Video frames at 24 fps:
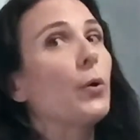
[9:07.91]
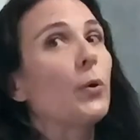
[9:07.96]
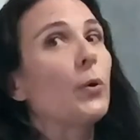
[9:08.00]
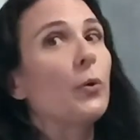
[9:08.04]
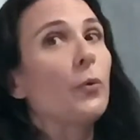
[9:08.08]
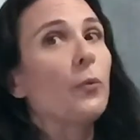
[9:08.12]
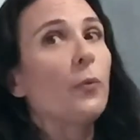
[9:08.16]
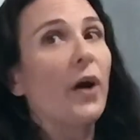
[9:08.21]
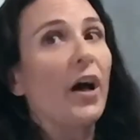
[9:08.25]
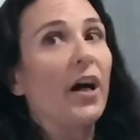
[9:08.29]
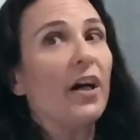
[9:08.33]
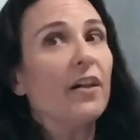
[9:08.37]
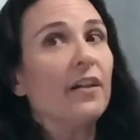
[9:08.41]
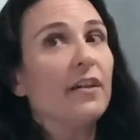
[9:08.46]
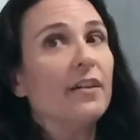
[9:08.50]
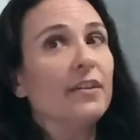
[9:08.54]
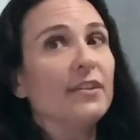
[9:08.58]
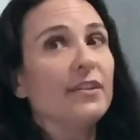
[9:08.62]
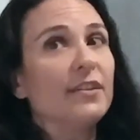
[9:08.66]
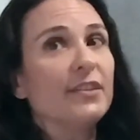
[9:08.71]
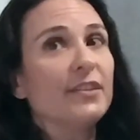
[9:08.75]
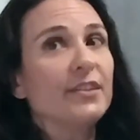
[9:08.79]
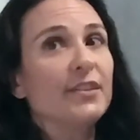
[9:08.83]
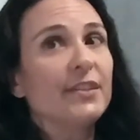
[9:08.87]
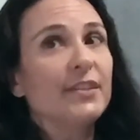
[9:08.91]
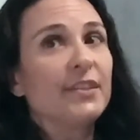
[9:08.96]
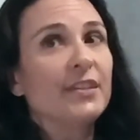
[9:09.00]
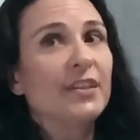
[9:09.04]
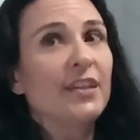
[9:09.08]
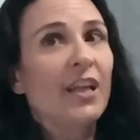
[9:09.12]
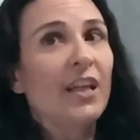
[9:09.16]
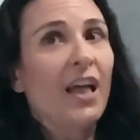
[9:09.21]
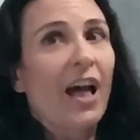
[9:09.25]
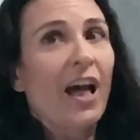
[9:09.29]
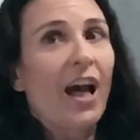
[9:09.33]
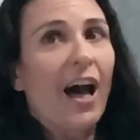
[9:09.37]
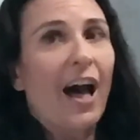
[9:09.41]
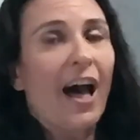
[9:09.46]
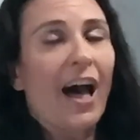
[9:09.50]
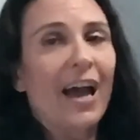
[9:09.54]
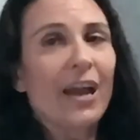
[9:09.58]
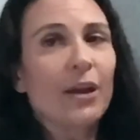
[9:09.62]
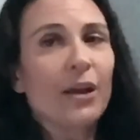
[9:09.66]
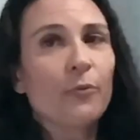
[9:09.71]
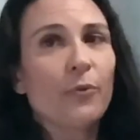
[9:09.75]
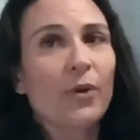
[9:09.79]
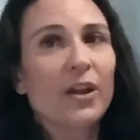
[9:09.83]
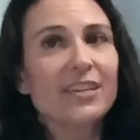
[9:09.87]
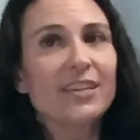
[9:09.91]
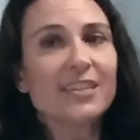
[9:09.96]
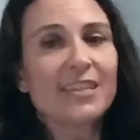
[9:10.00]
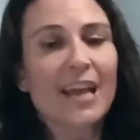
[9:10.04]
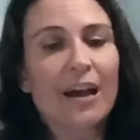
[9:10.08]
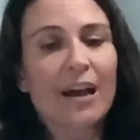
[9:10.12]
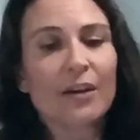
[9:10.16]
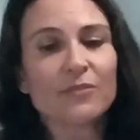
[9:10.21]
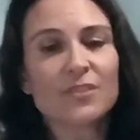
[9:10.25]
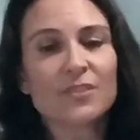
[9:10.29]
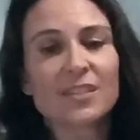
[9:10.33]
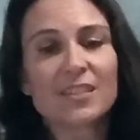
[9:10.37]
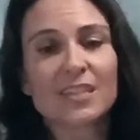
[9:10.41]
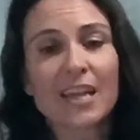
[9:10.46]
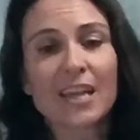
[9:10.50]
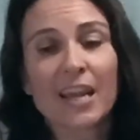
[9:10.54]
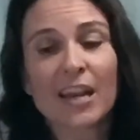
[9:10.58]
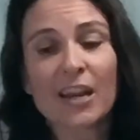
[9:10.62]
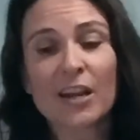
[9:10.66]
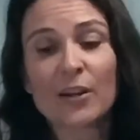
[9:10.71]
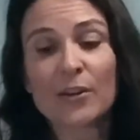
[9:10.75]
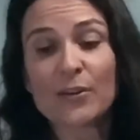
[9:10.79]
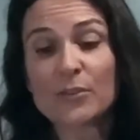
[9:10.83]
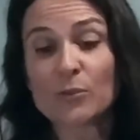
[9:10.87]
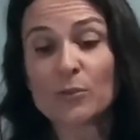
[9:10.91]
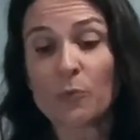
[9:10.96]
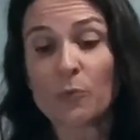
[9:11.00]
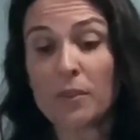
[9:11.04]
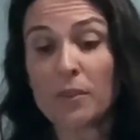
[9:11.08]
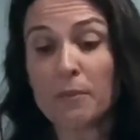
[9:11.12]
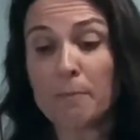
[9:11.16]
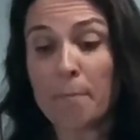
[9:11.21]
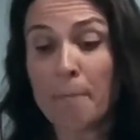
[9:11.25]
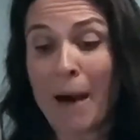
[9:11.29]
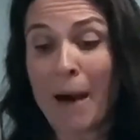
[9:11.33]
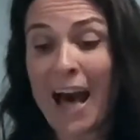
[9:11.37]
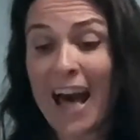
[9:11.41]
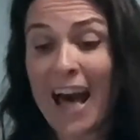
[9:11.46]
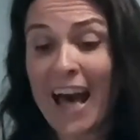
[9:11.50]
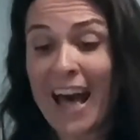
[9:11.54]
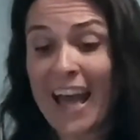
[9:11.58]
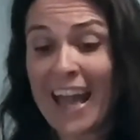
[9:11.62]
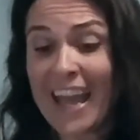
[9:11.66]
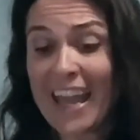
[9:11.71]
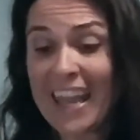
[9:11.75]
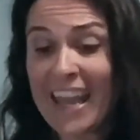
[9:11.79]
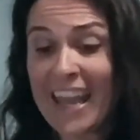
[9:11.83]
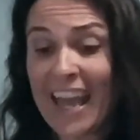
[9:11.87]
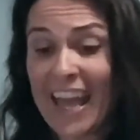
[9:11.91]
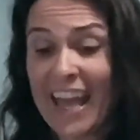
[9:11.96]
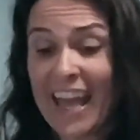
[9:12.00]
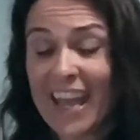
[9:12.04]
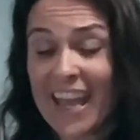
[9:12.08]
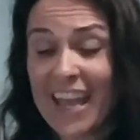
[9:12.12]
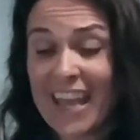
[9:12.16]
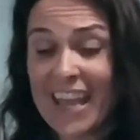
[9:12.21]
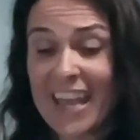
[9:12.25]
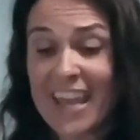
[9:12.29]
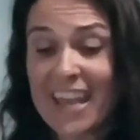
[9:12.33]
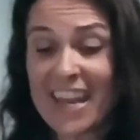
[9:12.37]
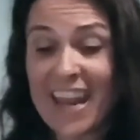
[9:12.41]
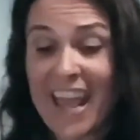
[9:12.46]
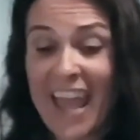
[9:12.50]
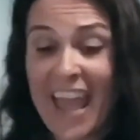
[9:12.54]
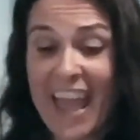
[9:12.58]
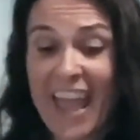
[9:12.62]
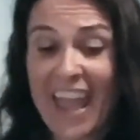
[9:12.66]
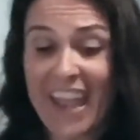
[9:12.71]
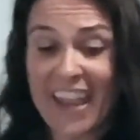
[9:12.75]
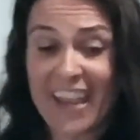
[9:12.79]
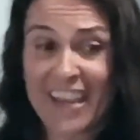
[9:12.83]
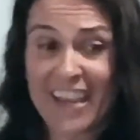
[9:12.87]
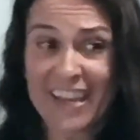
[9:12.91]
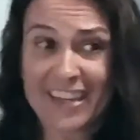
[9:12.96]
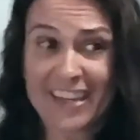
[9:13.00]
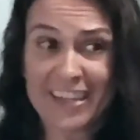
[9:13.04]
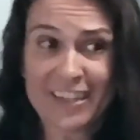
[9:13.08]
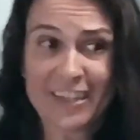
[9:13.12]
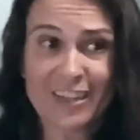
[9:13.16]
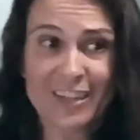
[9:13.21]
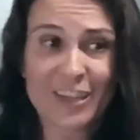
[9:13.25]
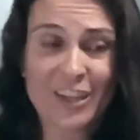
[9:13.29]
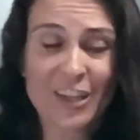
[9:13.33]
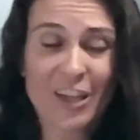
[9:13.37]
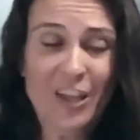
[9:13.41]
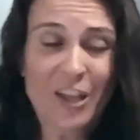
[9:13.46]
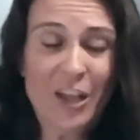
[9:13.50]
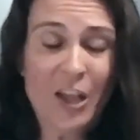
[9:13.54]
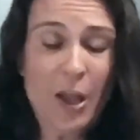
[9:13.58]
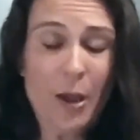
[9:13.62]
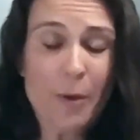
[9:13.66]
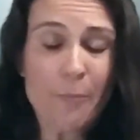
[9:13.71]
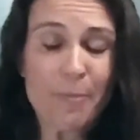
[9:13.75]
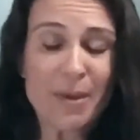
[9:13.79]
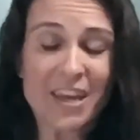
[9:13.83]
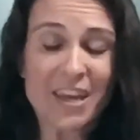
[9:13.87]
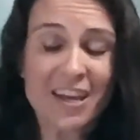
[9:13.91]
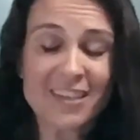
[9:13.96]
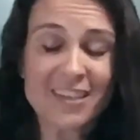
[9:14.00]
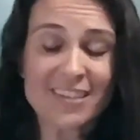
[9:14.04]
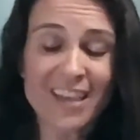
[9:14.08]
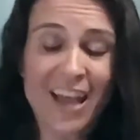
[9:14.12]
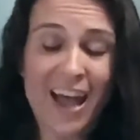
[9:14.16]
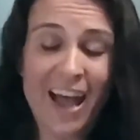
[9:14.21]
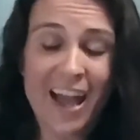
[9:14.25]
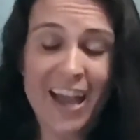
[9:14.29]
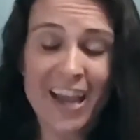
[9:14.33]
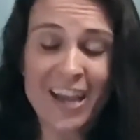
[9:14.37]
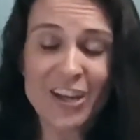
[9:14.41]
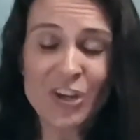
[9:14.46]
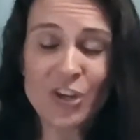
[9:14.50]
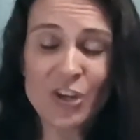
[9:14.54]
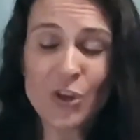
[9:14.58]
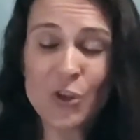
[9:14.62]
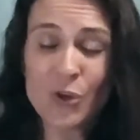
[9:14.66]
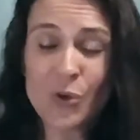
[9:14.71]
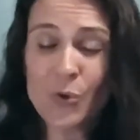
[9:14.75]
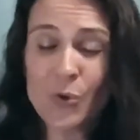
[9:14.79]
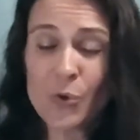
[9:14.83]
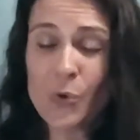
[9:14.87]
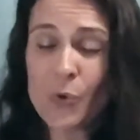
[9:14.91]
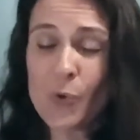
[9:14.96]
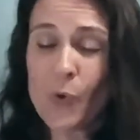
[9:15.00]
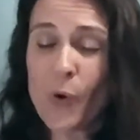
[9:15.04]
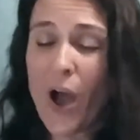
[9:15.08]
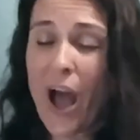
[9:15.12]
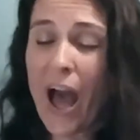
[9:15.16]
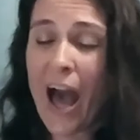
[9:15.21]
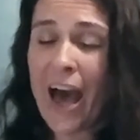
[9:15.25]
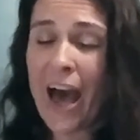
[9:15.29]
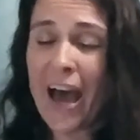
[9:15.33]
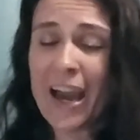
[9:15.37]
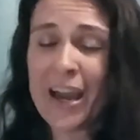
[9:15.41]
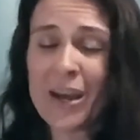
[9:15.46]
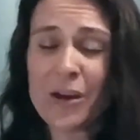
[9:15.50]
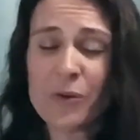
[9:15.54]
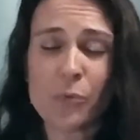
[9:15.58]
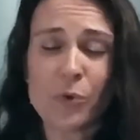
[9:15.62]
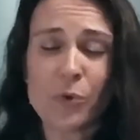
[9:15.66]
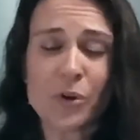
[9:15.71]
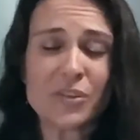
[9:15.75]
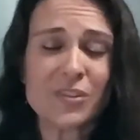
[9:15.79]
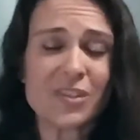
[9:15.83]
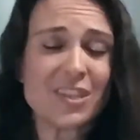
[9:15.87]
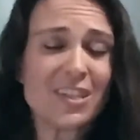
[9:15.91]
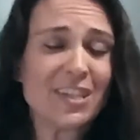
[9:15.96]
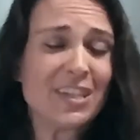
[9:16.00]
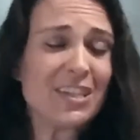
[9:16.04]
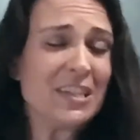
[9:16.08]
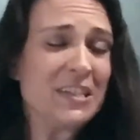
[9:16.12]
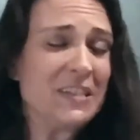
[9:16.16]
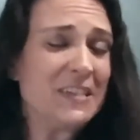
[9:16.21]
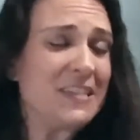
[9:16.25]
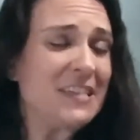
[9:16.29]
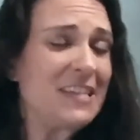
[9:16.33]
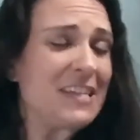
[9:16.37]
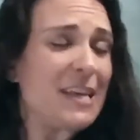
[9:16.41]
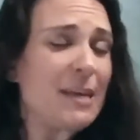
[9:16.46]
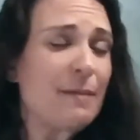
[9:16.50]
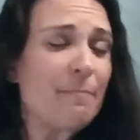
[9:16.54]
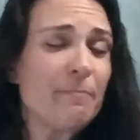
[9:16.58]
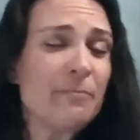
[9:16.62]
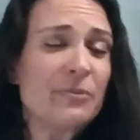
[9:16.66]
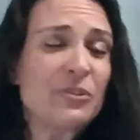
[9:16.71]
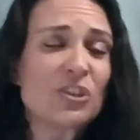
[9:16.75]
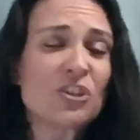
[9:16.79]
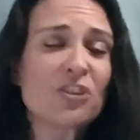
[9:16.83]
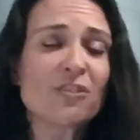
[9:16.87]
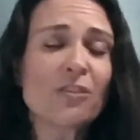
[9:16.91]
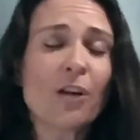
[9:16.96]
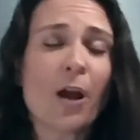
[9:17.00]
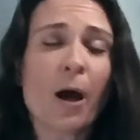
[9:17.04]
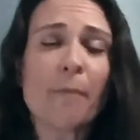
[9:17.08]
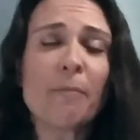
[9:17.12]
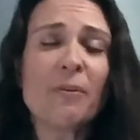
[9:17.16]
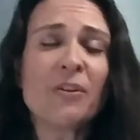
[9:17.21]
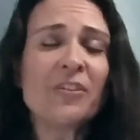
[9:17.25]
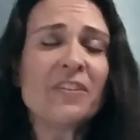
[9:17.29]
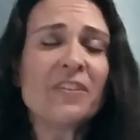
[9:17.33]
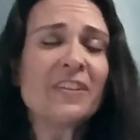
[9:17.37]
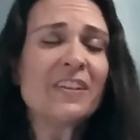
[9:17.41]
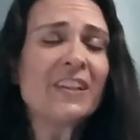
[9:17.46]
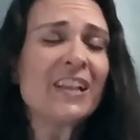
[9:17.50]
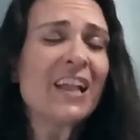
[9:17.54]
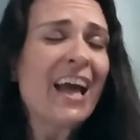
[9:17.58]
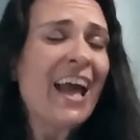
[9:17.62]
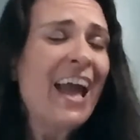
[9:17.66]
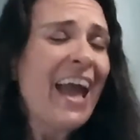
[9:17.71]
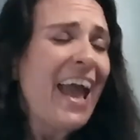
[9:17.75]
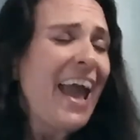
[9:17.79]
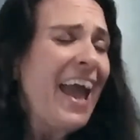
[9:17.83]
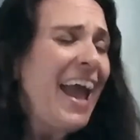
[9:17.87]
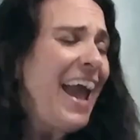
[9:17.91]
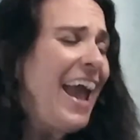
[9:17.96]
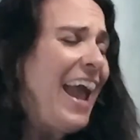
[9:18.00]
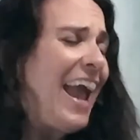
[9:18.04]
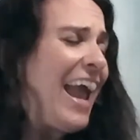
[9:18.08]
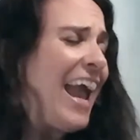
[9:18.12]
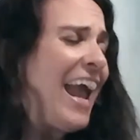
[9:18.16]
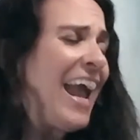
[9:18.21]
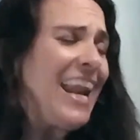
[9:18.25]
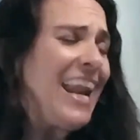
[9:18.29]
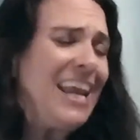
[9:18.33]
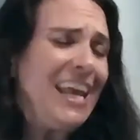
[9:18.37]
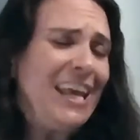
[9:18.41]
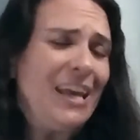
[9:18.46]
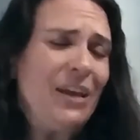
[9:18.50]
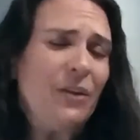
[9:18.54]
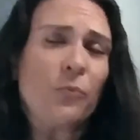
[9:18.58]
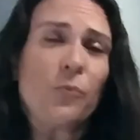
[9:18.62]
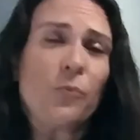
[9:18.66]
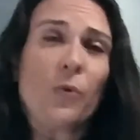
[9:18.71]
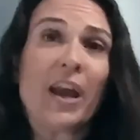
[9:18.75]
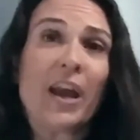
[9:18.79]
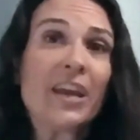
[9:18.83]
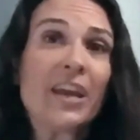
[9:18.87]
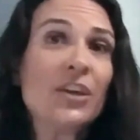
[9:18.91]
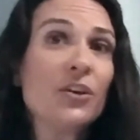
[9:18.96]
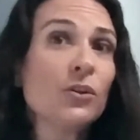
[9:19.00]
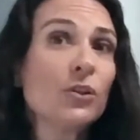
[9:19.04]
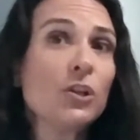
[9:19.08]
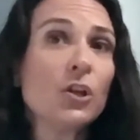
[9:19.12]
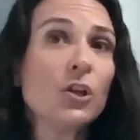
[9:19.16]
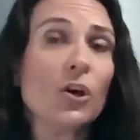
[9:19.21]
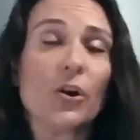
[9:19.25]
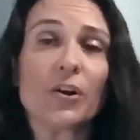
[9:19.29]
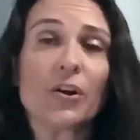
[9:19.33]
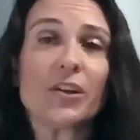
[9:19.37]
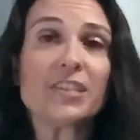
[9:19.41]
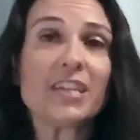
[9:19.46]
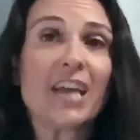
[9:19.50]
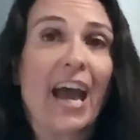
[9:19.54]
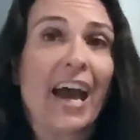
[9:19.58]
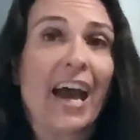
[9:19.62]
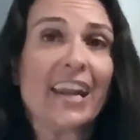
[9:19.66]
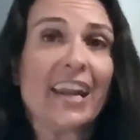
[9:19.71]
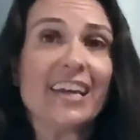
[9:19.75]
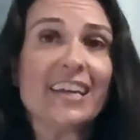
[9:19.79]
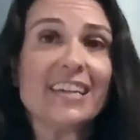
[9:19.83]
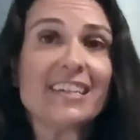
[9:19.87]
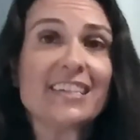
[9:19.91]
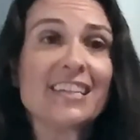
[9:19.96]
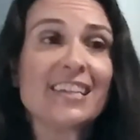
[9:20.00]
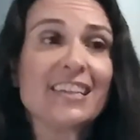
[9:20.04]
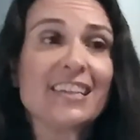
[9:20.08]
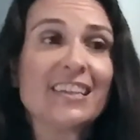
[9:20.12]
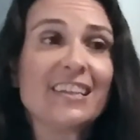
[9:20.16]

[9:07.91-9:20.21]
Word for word: Well, I went downstairs with my head hanging because I knew I was in deep trouble any way you looked at it.